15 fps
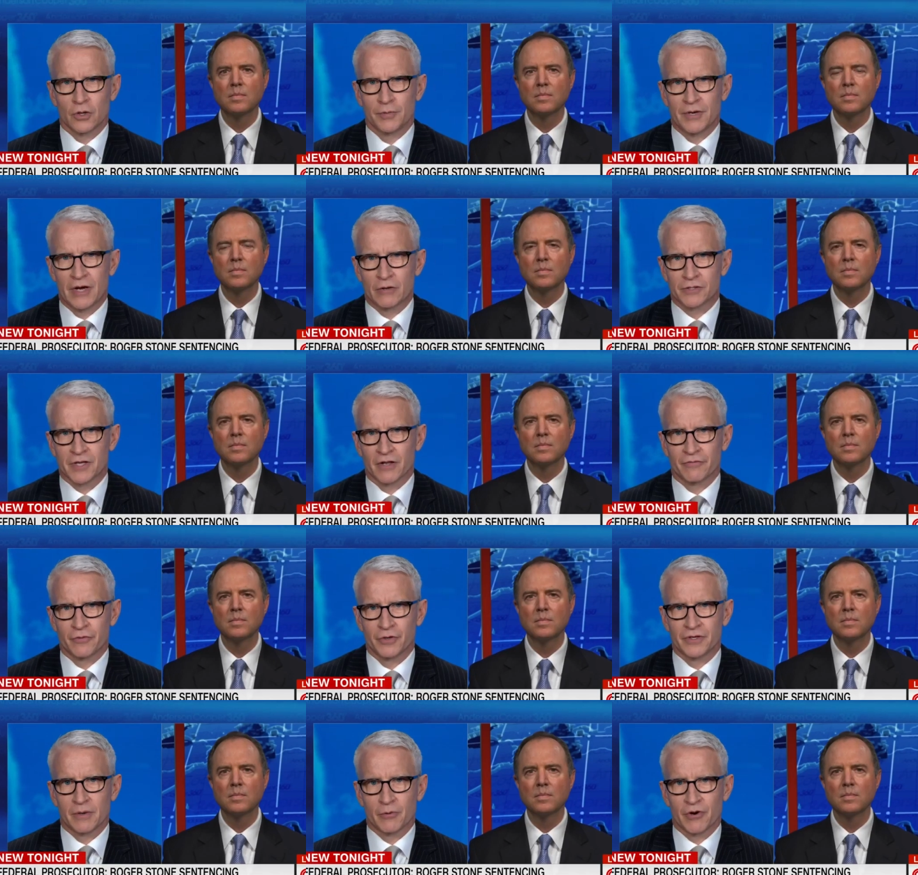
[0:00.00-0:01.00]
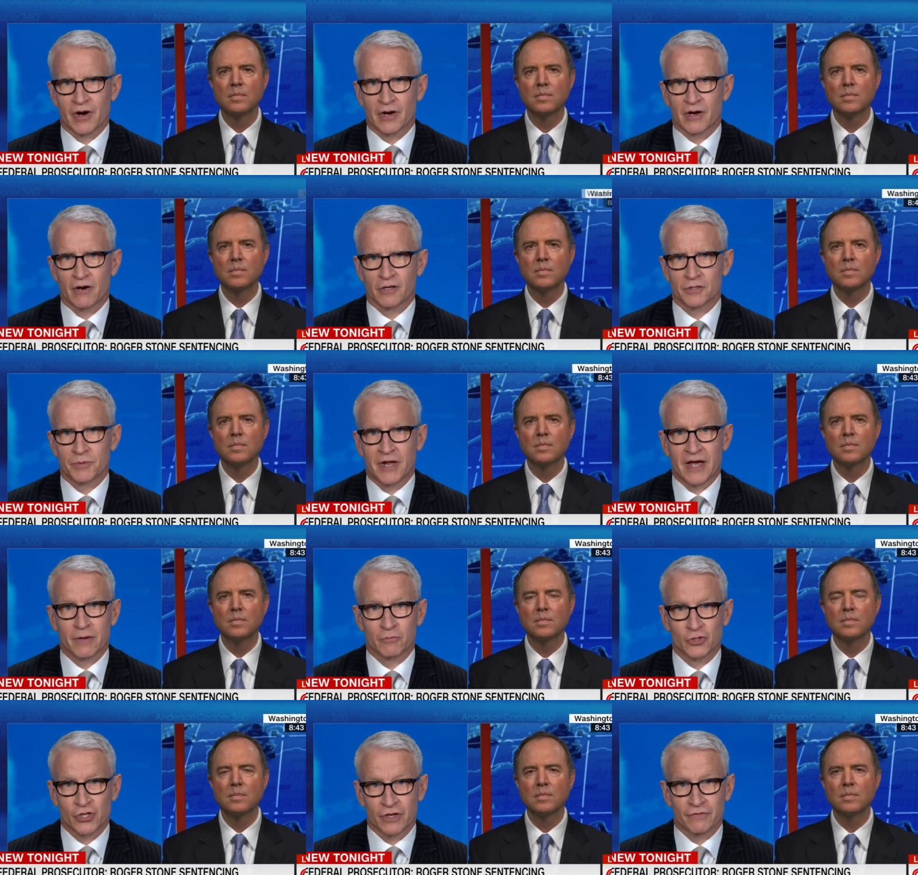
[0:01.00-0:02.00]
Speaker 1: me now is California Democratic Congressman Adam
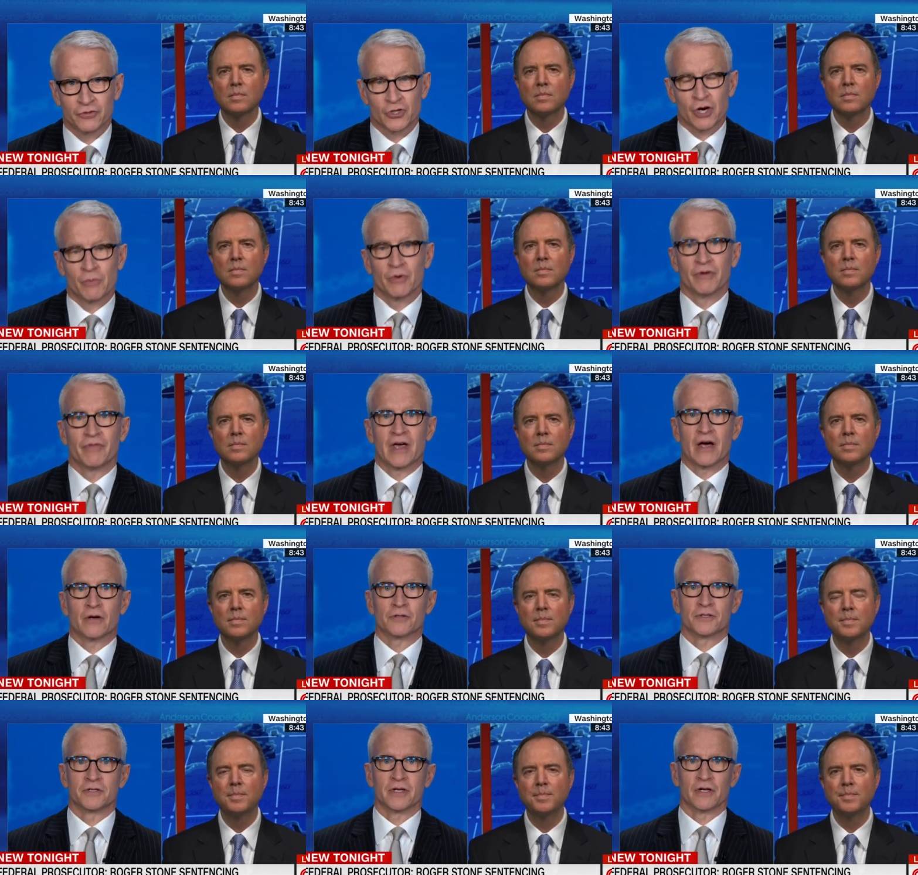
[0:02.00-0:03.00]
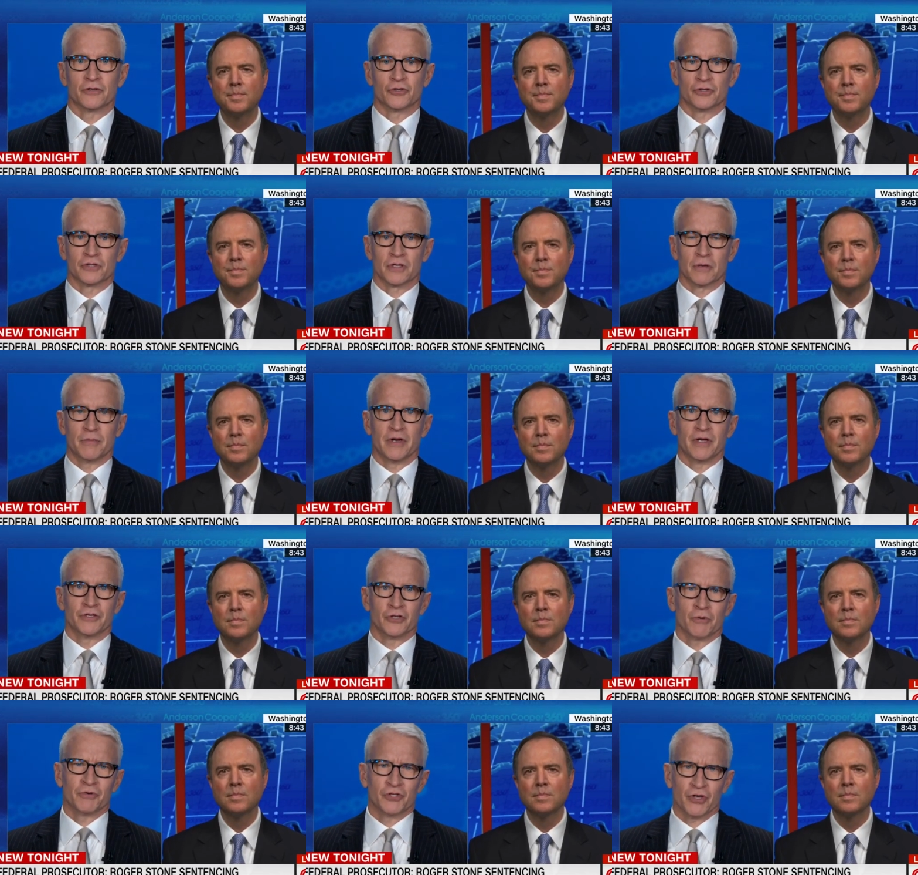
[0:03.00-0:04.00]
Schiff, chairman of the House Intelligence Committee.
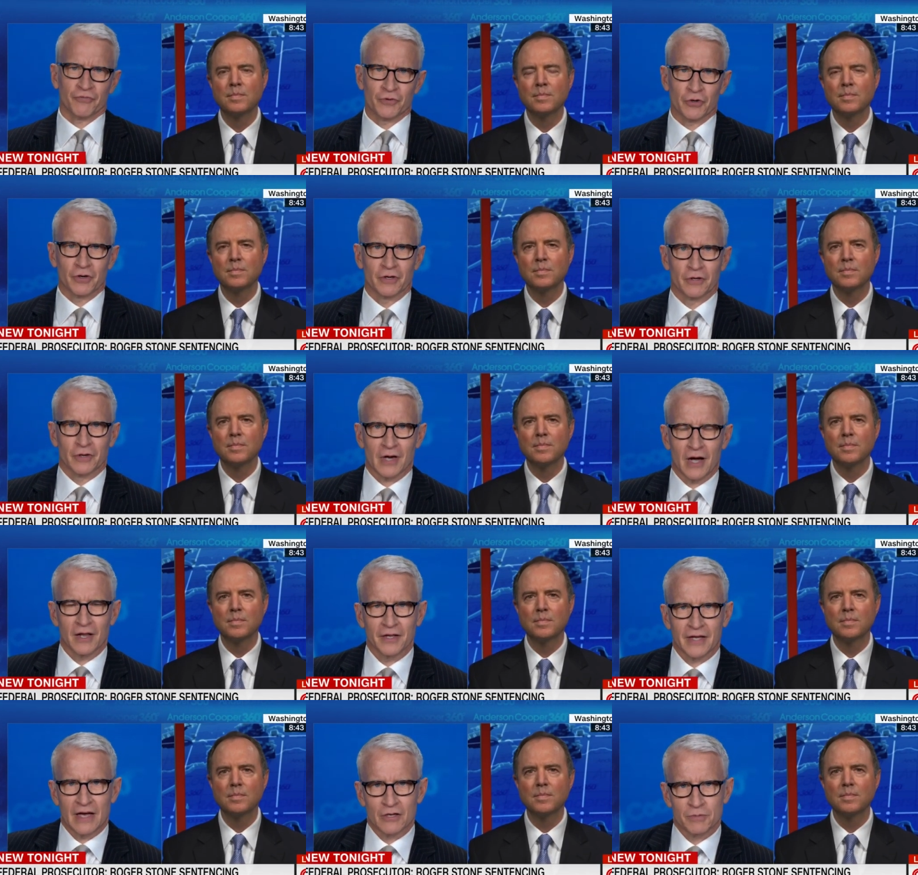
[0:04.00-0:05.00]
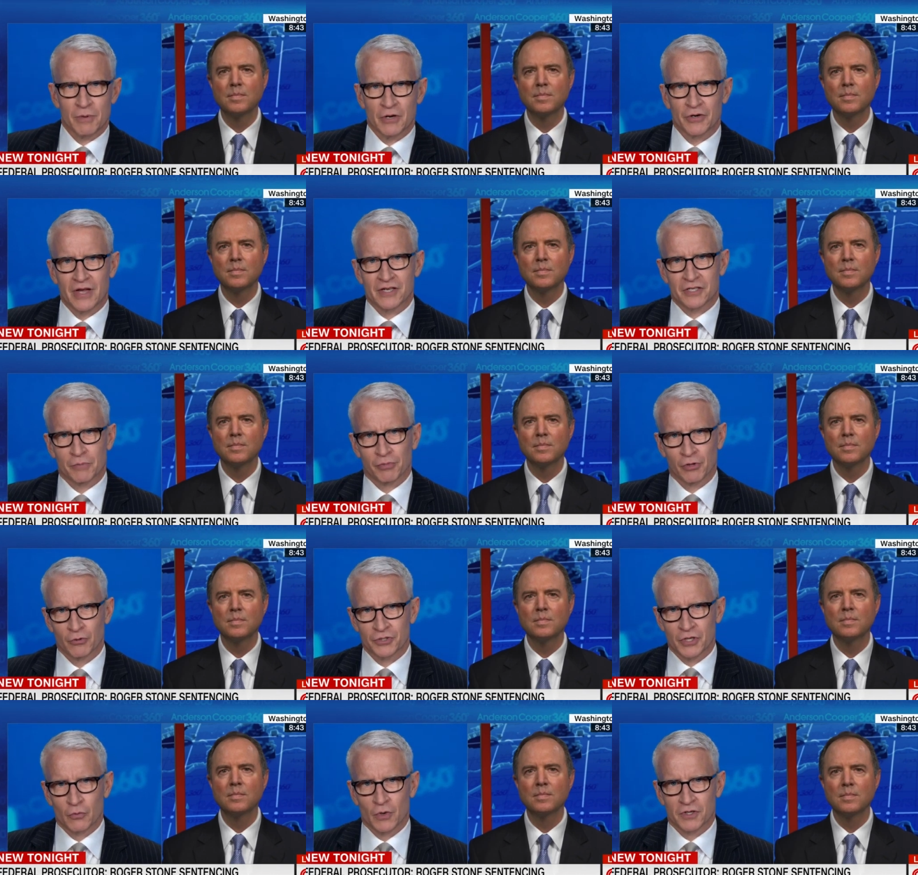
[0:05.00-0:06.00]
Chairman Schiff, your, your colleague, House Speaker Nancy
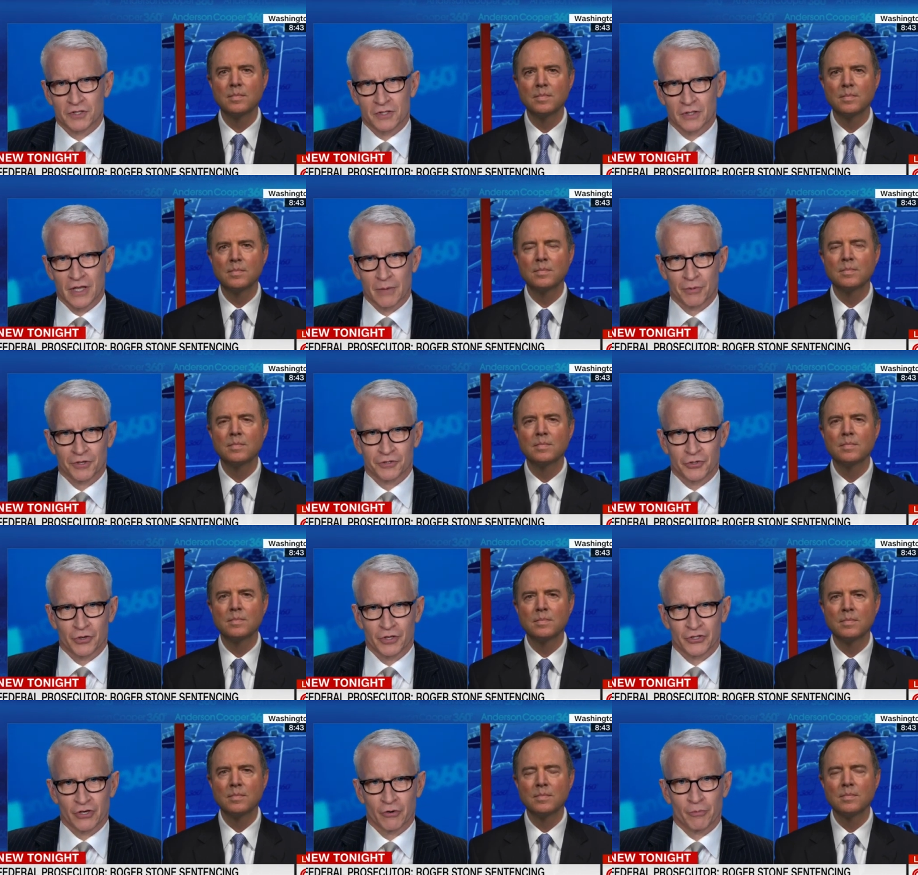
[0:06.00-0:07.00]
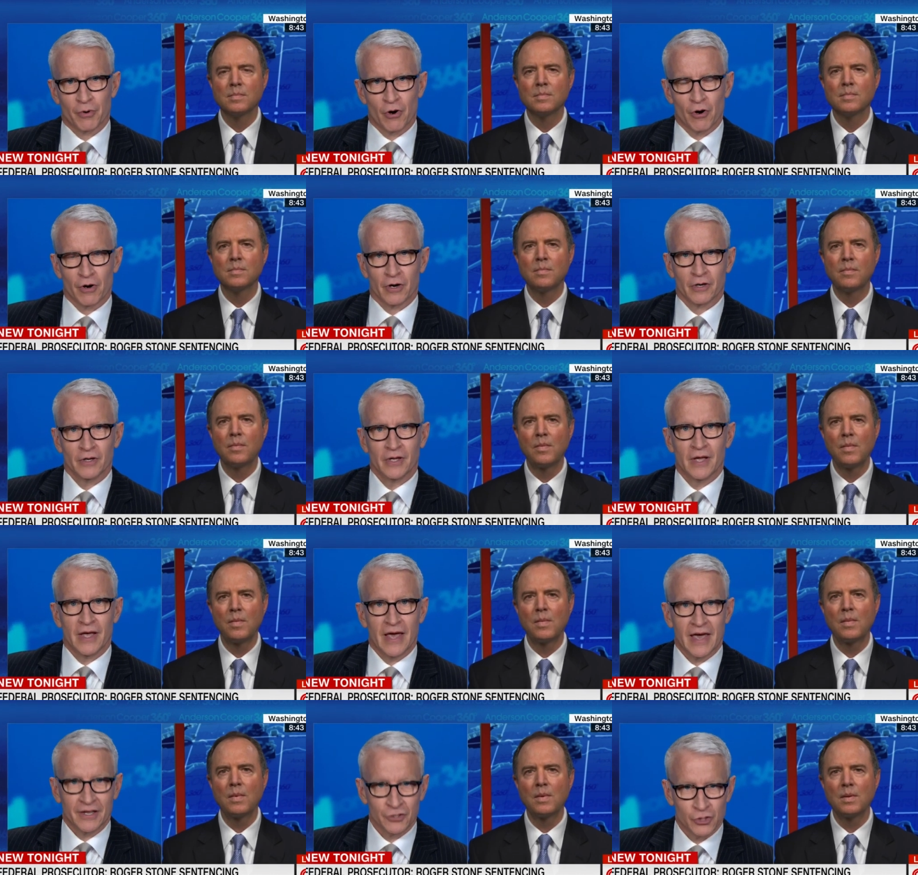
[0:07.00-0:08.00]
Pelosi, once labeled Attorney General Barr a
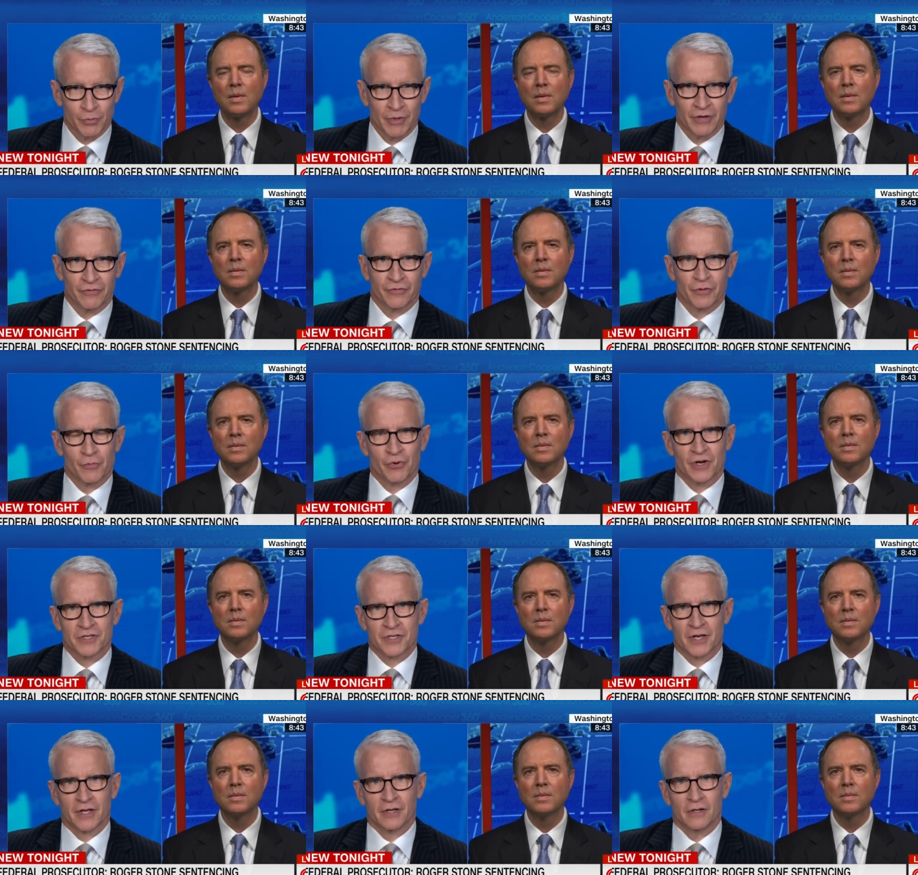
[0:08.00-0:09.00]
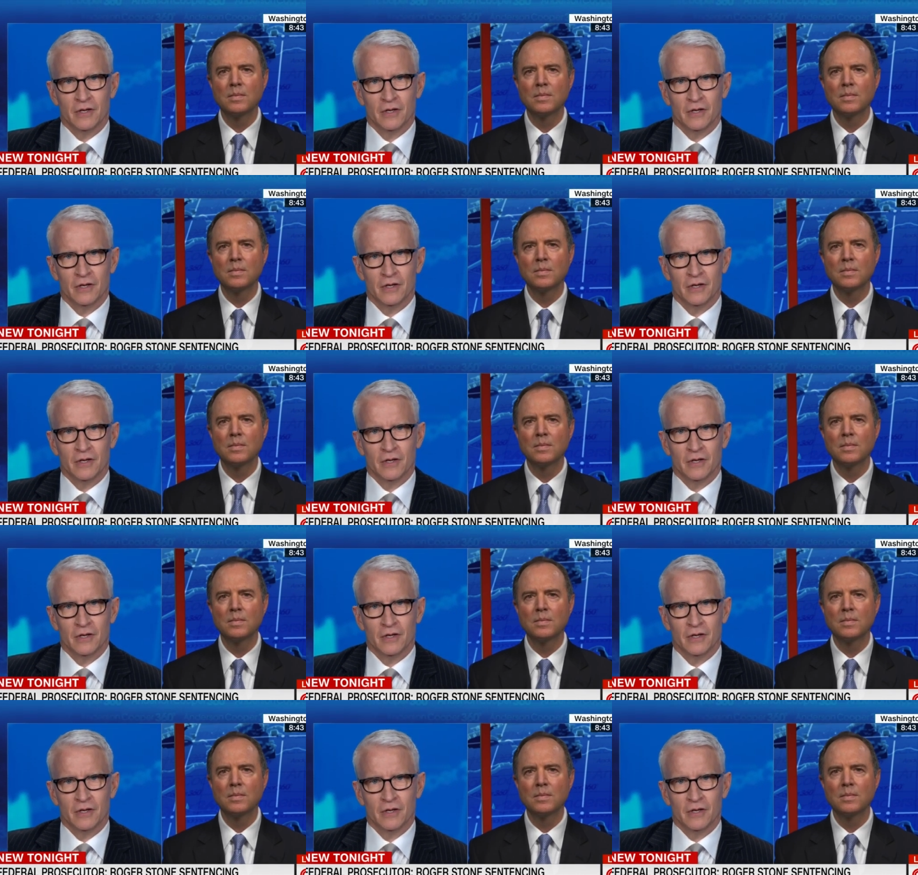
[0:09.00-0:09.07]
henchman for the president.